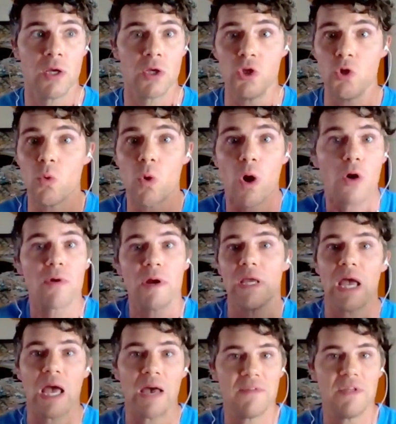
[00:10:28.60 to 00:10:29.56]
you already
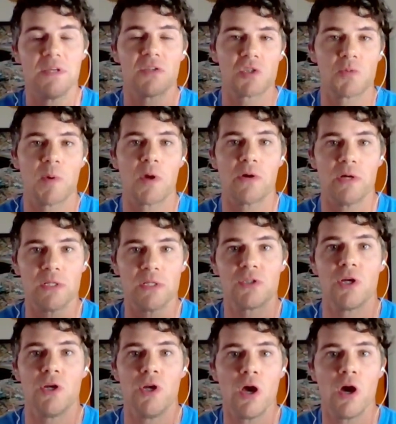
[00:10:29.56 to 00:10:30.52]
have the experience
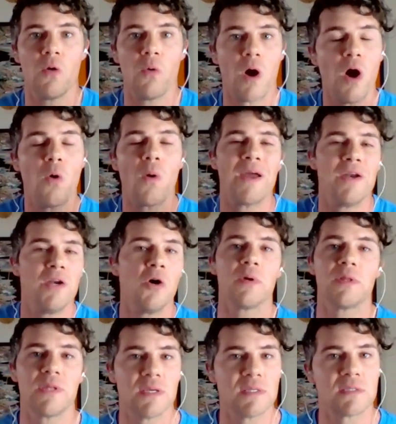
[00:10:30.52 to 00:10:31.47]
to know oh i know
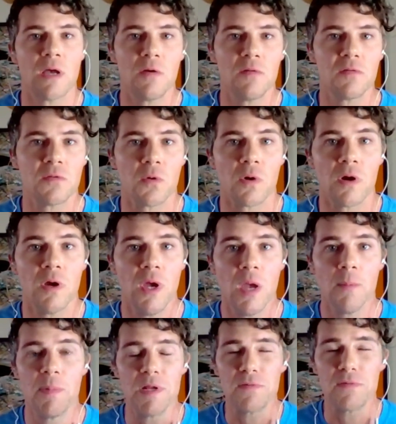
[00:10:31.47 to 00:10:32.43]
what they sell for
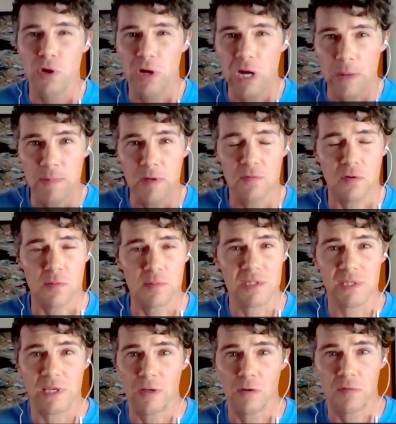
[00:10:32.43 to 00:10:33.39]
but if you're coming from
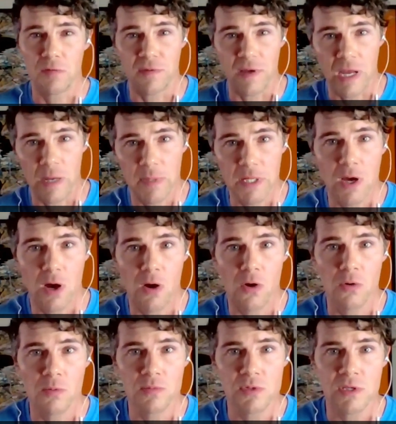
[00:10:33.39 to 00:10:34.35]
single family
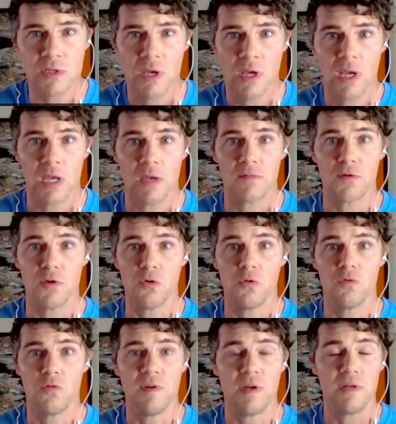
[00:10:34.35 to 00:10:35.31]
homes if
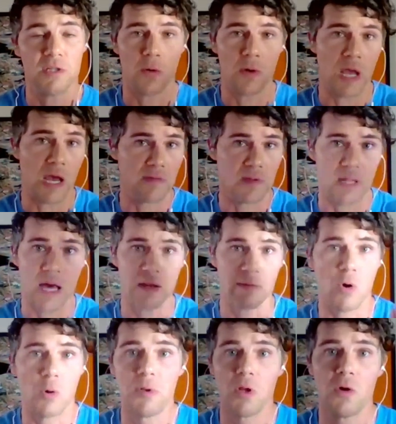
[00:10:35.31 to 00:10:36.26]
you don't have a lot of
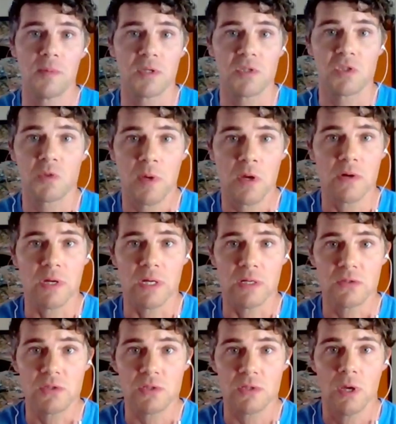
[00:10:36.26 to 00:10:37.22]
mobile home
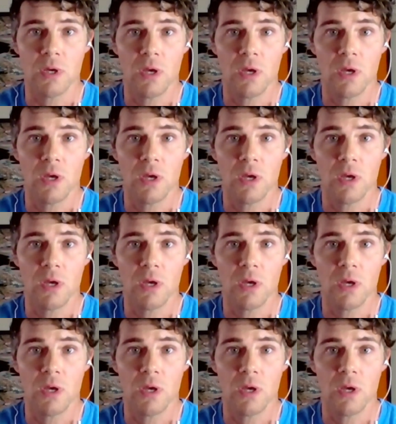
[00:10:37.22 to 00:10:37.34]
experience